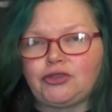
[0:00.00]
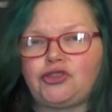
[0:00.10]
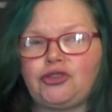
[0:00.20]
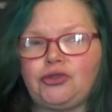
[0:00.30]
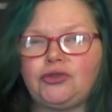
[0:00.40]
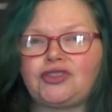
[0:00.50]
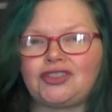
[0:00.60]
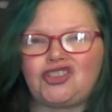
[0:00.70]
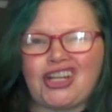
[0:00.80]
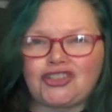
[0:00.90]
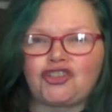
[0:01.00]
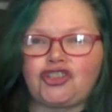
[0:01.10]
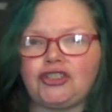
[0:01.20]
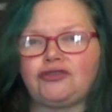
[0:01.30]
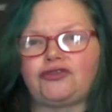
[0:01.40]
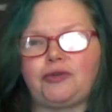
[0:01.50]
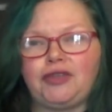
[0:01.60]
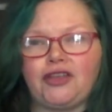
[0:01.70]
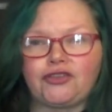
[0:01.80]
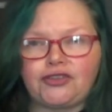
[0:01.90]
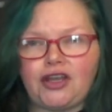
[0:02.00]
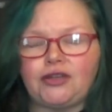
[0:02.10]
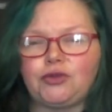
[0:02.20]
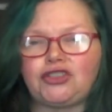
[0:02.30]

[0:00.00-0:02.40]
to suggestion from the other side,